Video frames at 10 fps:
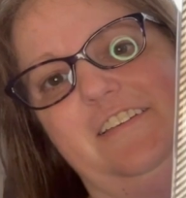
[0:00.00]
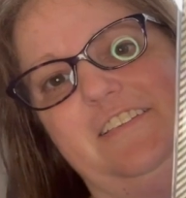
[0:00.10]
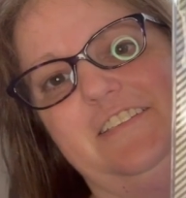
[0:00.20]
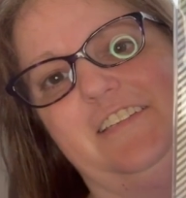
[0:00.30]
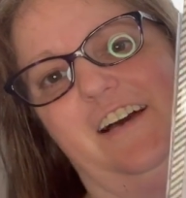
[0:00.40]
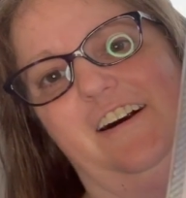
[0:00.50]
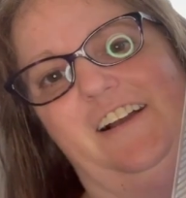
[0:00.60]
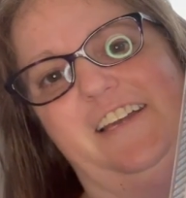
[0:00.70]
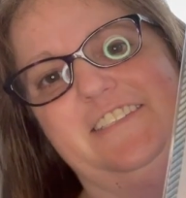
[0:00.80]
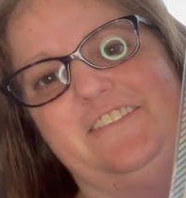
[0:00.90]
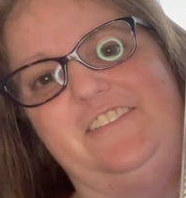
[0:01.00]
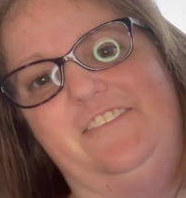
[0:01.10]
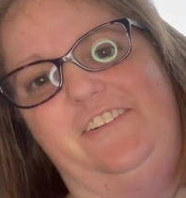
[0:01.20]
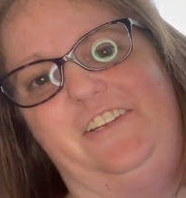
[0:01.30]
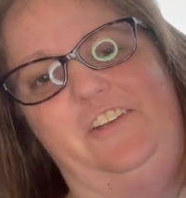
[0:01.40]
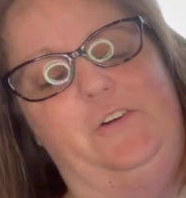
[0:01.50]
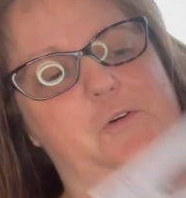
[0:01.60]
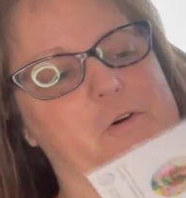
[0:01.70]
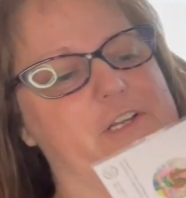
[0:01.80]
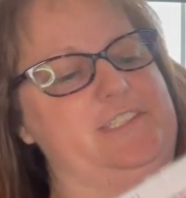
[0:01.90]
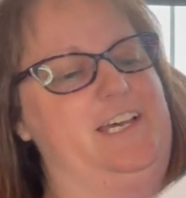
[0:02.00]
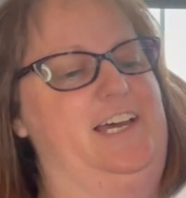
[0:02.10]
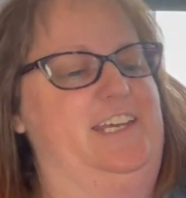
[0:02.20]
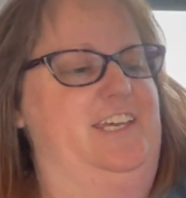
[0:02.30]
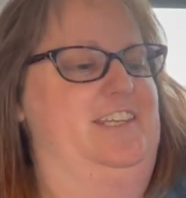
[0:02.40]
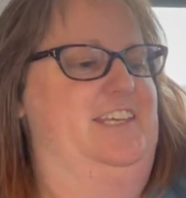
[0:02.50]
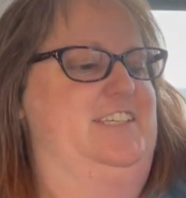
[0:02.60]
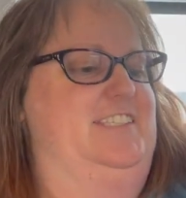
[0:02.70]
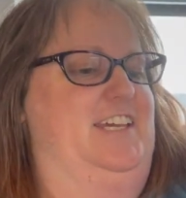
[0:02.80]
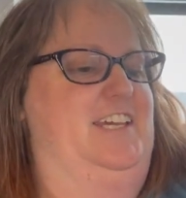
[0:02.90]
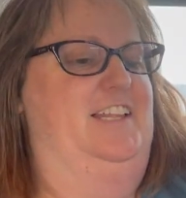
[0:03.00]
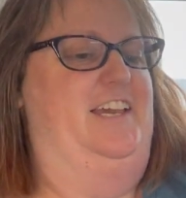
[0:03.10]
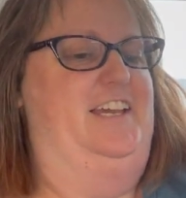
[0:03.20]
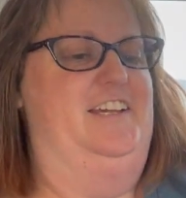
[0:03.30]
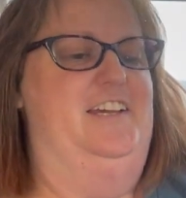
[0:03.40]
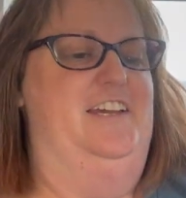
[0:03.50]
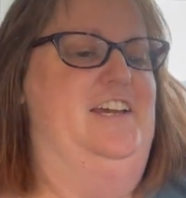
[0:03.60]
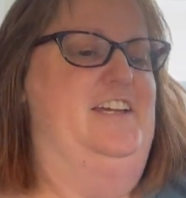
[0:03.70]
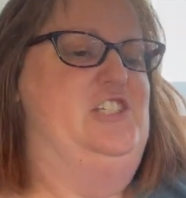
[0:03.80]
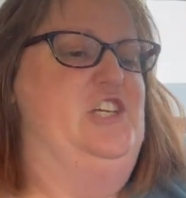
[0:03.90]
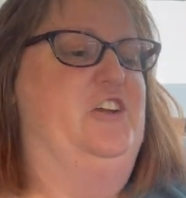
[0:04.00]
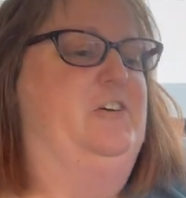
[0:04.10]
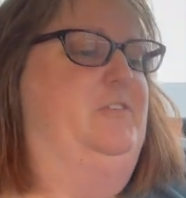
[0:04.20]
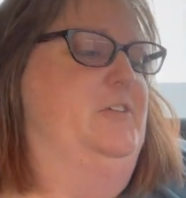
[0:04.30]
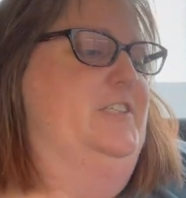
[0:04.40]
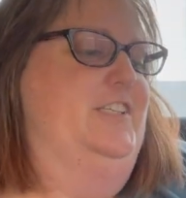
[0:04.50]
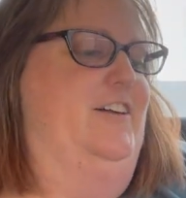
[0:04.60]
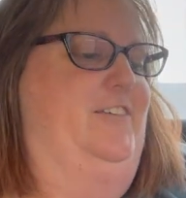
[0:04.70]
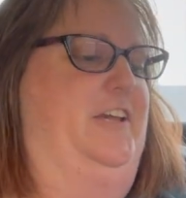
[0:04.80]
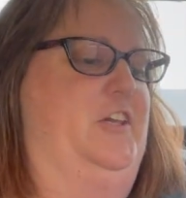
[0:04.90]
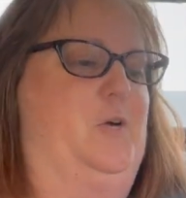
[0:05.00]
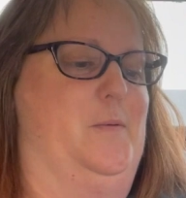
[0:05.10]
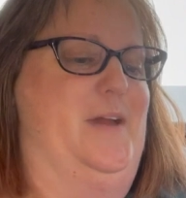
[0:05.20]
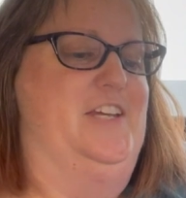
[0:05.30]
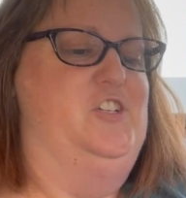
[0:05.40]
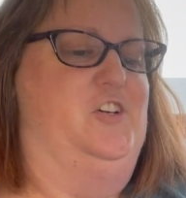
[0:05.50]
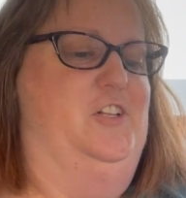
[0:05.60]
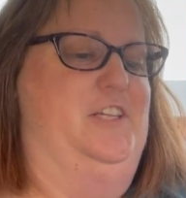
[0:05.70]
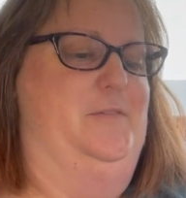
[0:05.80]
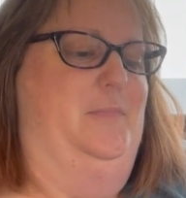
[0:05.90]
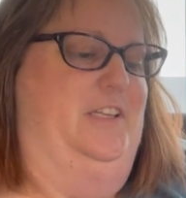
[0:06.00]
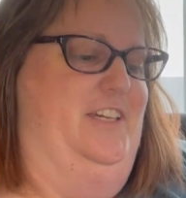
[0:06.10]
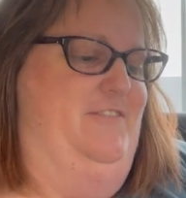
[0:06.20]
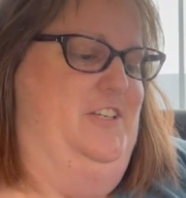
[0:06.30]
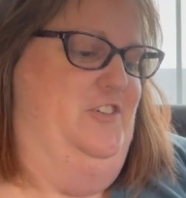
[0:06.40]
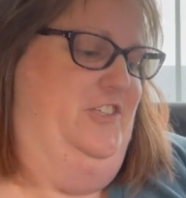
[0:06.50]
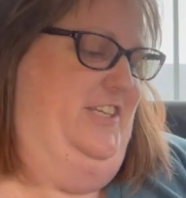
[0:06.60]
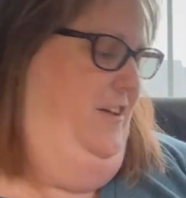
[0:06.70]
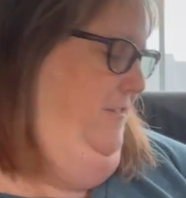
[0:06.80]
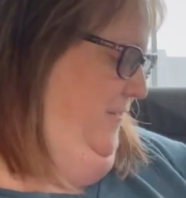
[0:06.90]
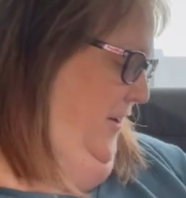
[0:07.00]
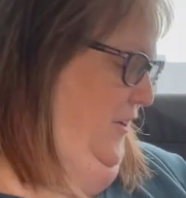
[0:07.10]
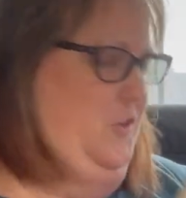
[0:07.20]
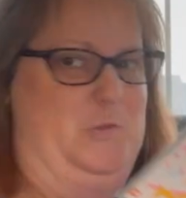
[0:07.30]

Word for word: It's got all kinds of different unicorns on it and they say like cheerful stuff like you are magical and believe in yourself and you